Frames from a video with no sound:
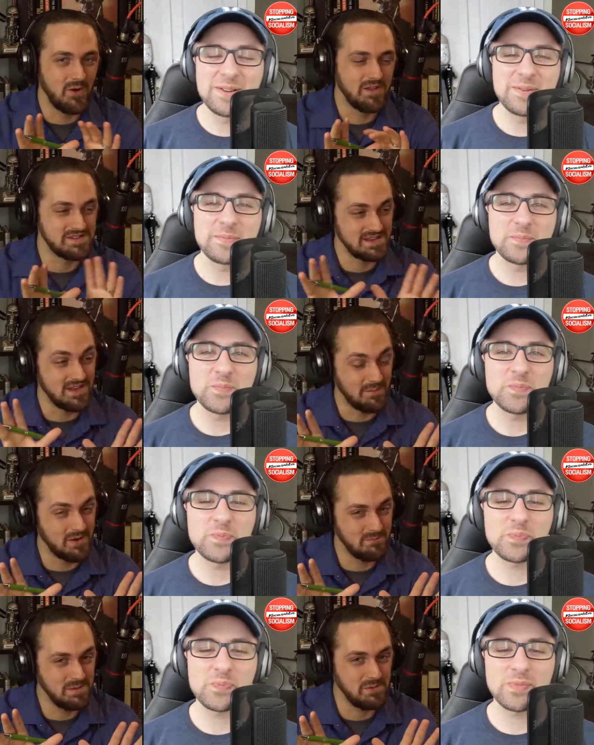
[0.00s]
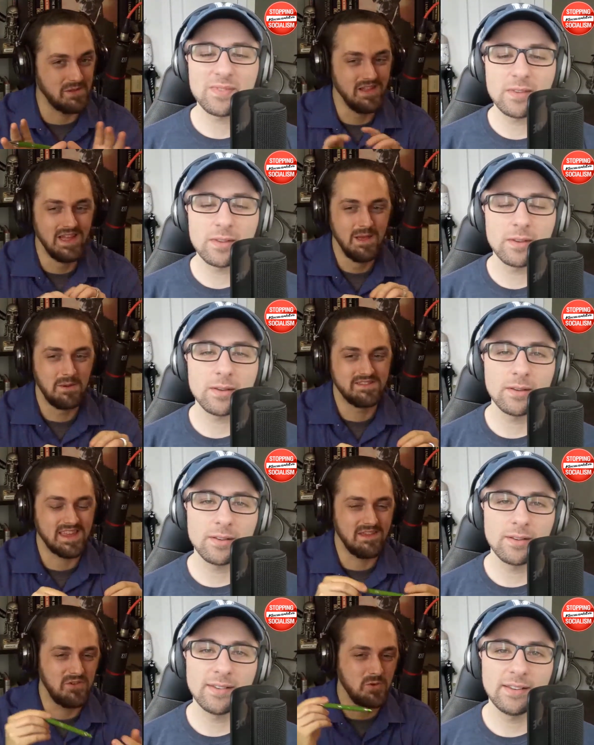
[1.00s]
Speaker 1: own. I've seen a number of people, but it's
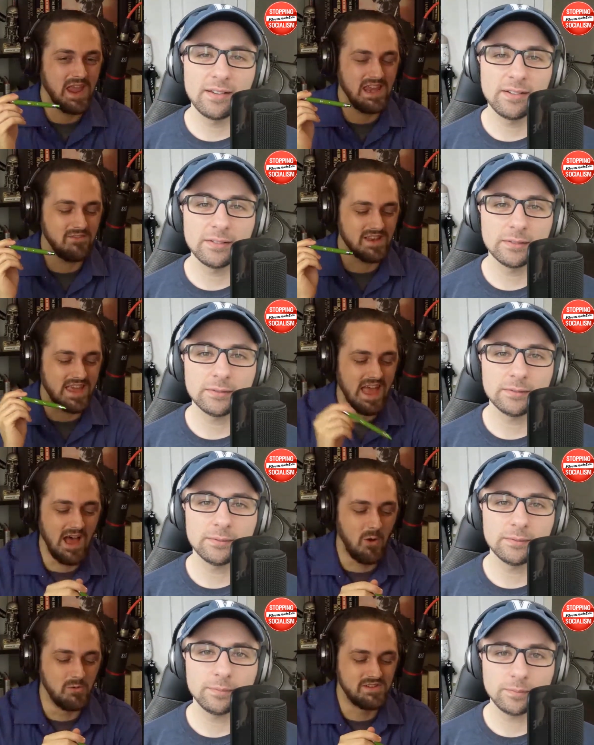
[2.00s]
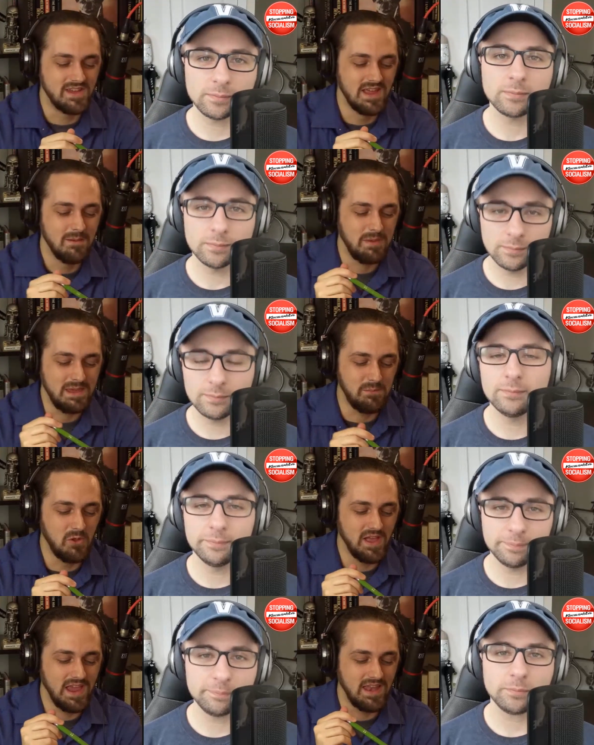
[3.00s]
like if you can't even count
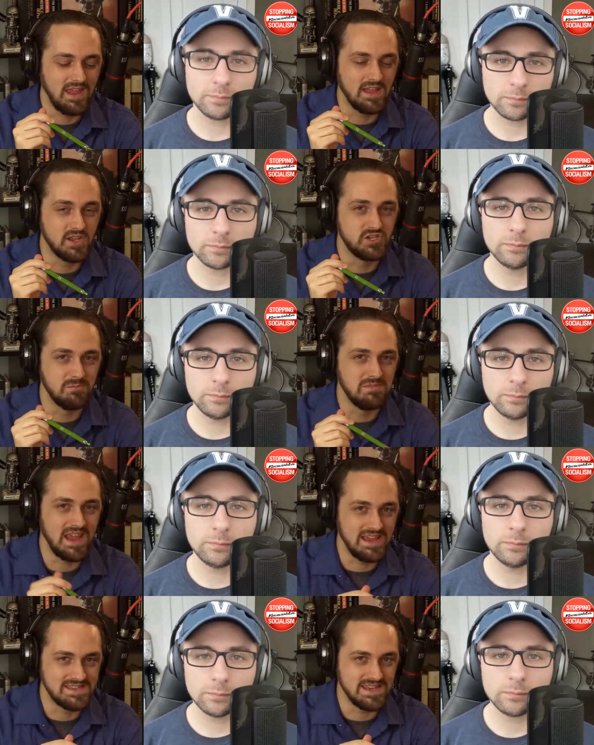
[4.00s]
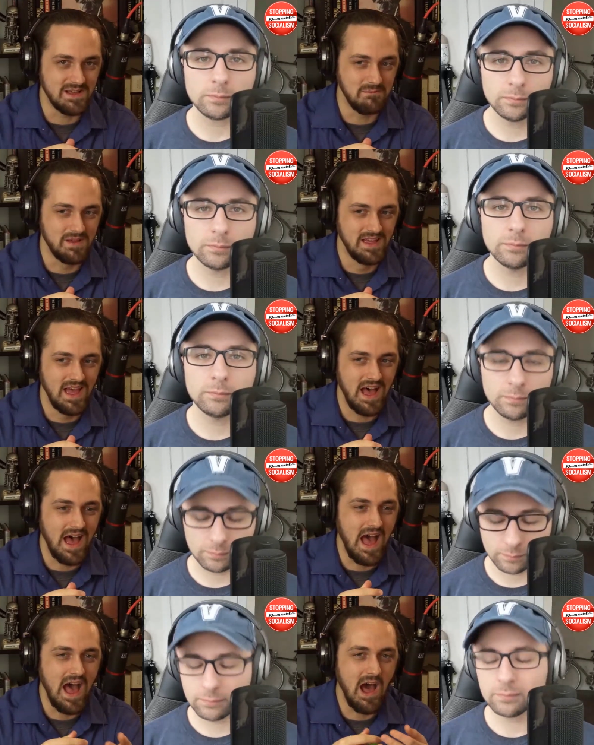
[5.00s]
people in a, a gymnasium,
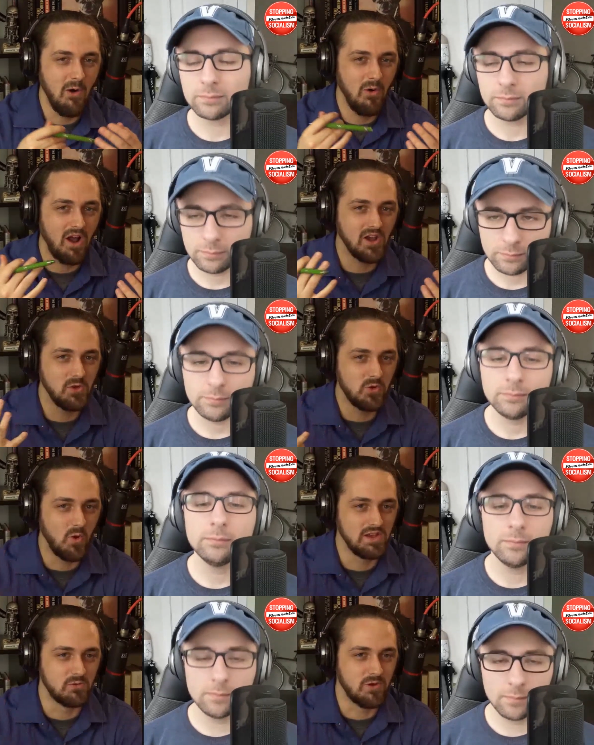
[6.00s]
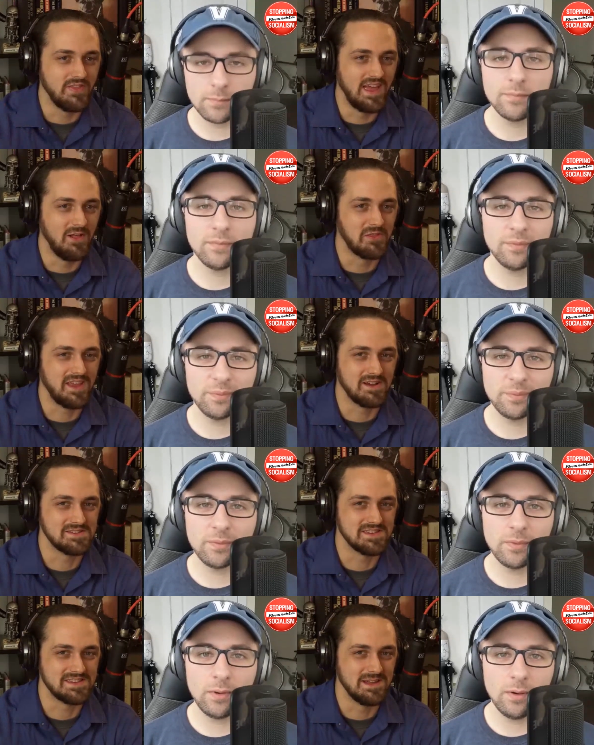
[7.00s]
how are you going to run the healthcare
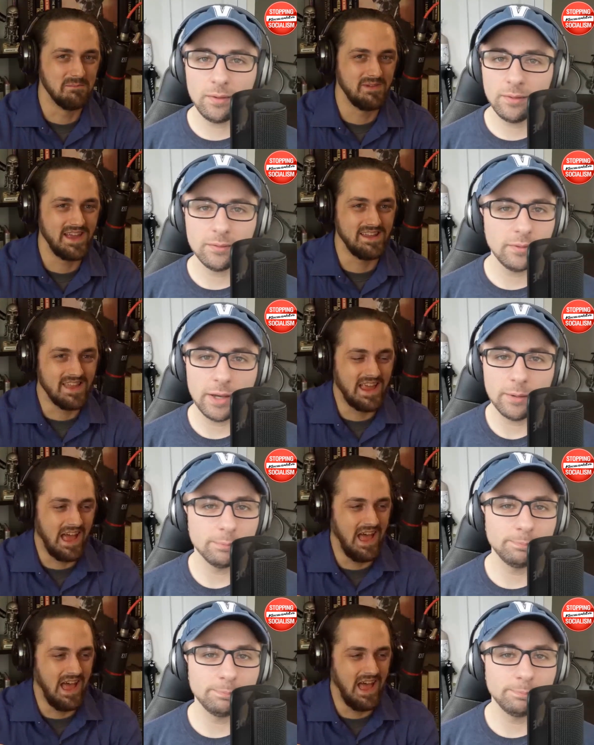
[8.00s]
system? And like,